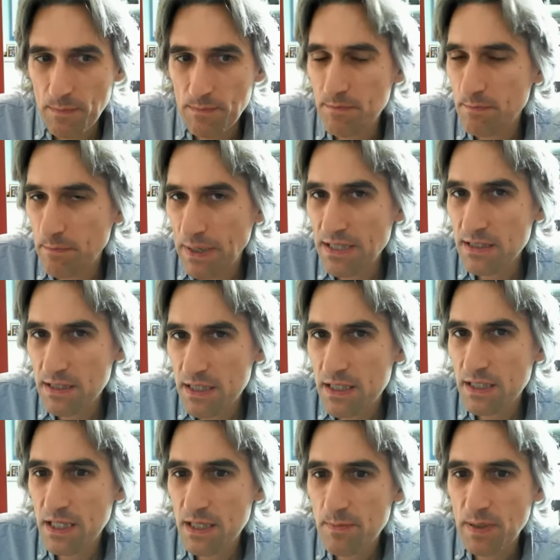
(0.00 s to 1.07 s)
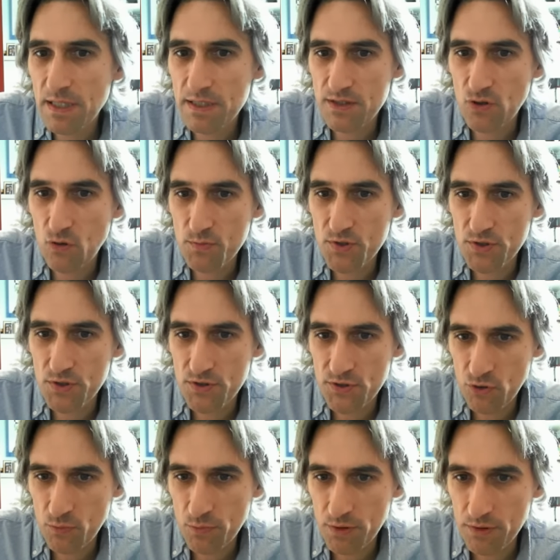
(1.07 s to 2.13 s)
basically keeping his options
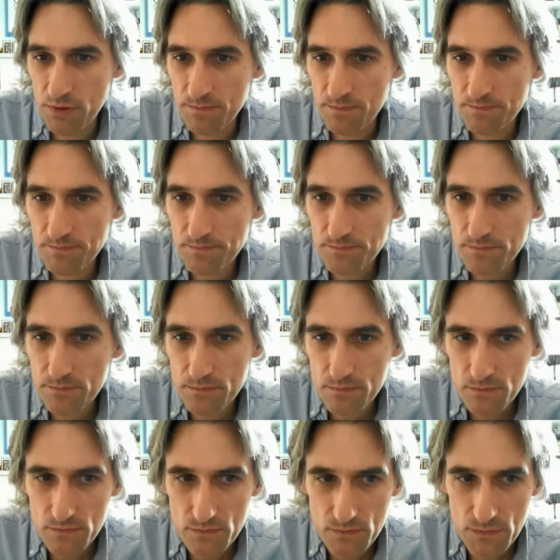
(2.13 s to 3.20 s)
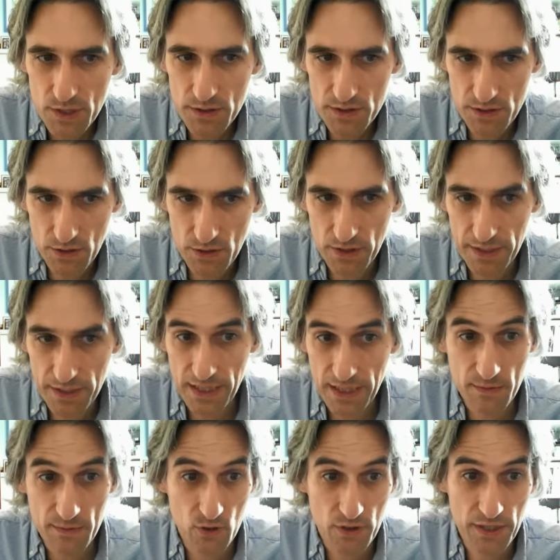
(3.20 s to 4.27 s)
open. So
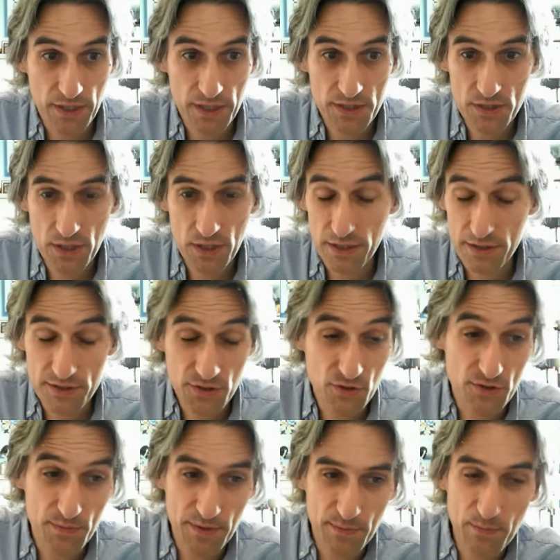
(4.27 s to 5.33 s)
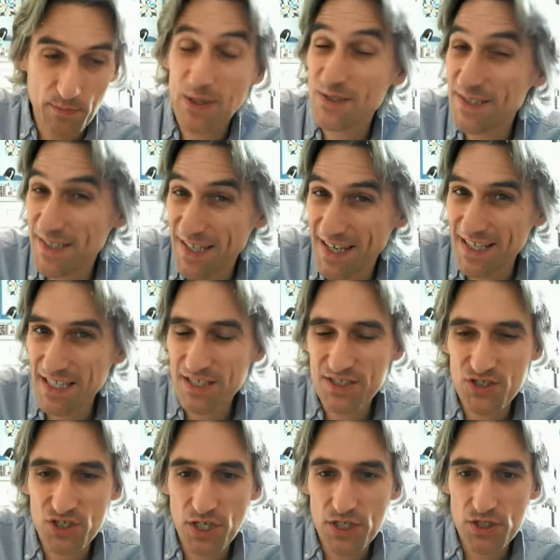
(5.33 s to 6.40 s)
Nakamura, Pelletier
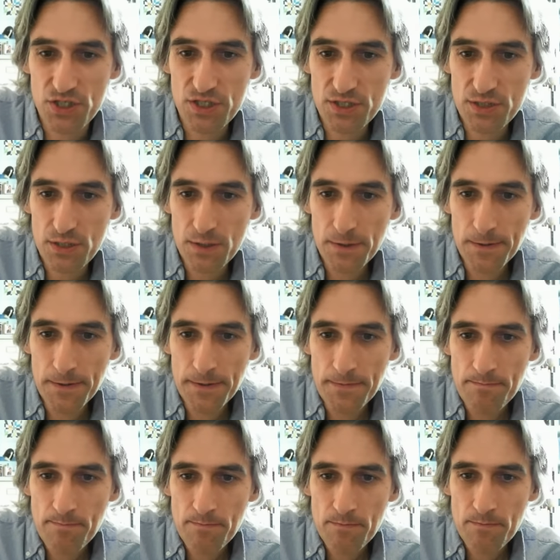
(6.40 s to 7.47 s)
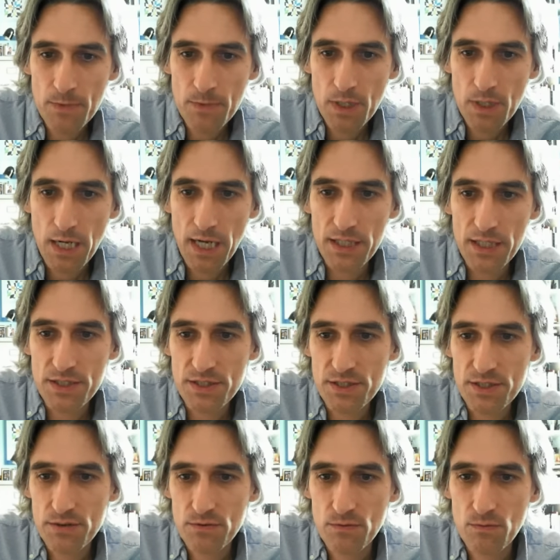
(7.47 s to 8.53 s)
exchanges,
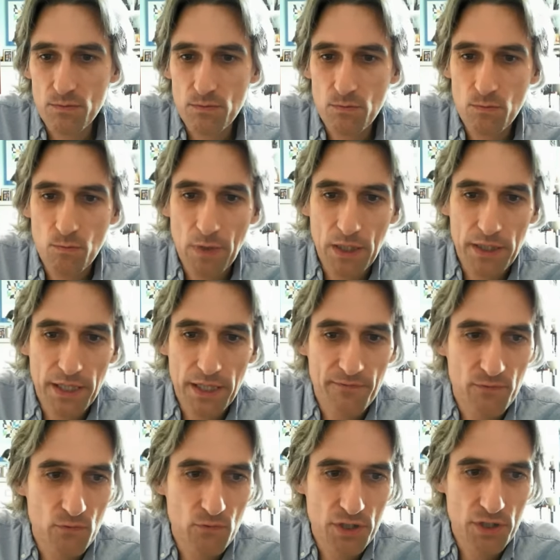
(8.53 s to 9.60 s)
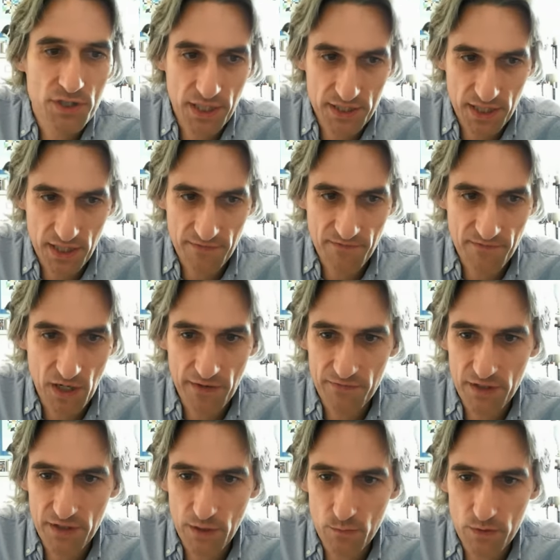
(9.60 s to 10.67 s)
and well, if rook takes a5,
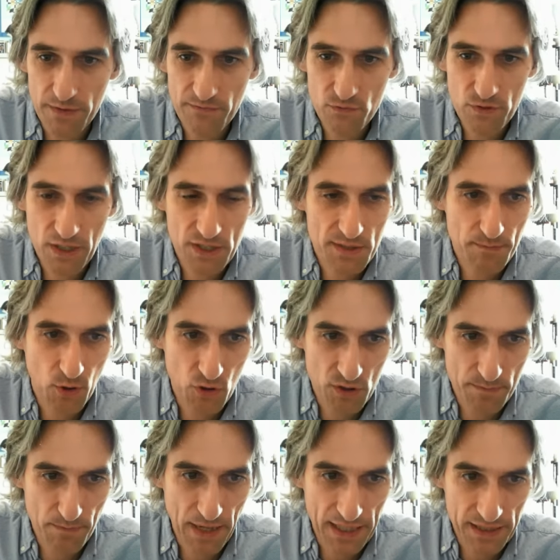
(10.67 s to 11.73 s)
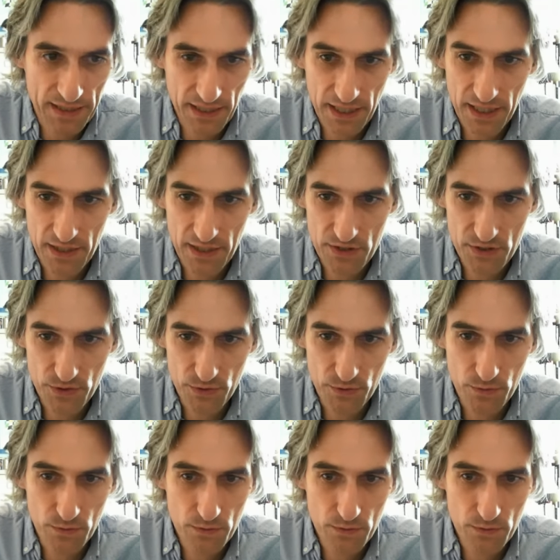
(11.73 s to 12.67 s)
then we've transposed back into